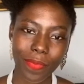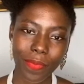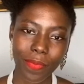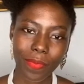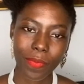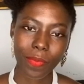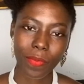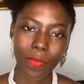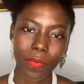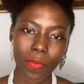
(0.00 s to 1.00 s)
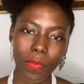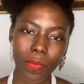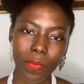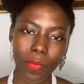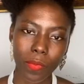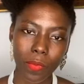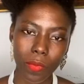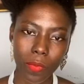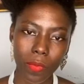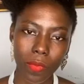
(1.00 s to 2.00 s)

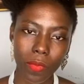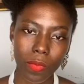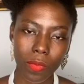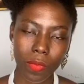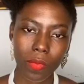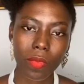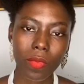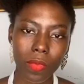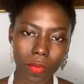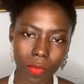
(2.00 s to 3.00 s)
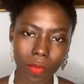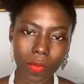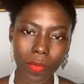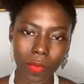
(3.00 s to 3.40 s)
This person isn't speaking.